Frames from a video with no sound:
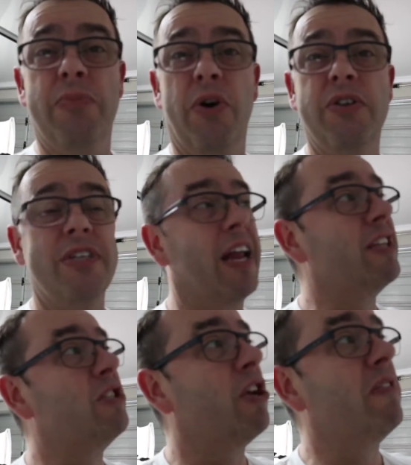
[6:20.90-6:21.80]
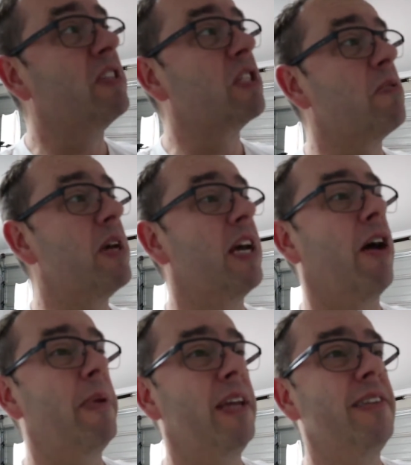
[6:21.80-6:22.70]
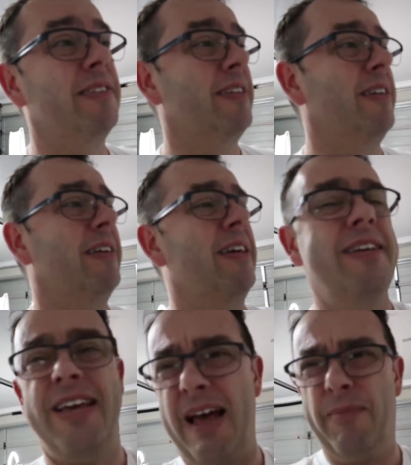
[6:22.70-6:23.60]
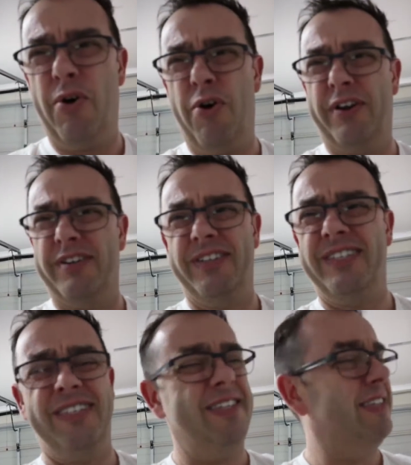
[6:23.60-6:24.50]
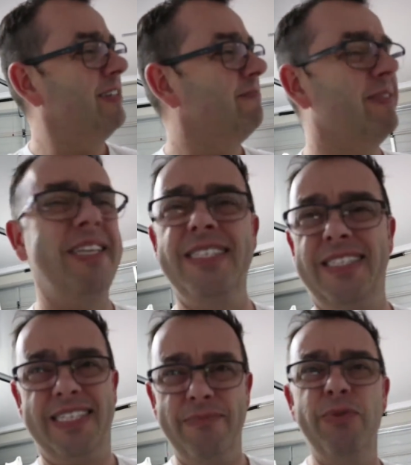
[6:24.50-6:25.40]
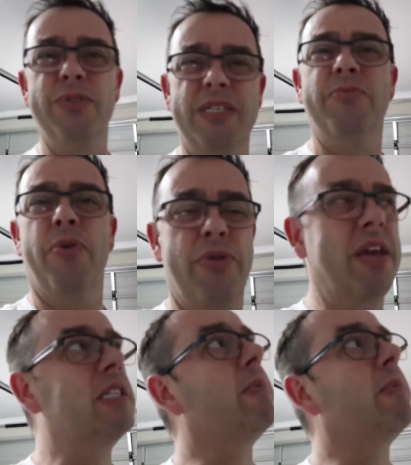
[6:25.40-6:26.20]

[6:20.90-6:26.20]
box and it's not even square? I mean, come on. Simple things,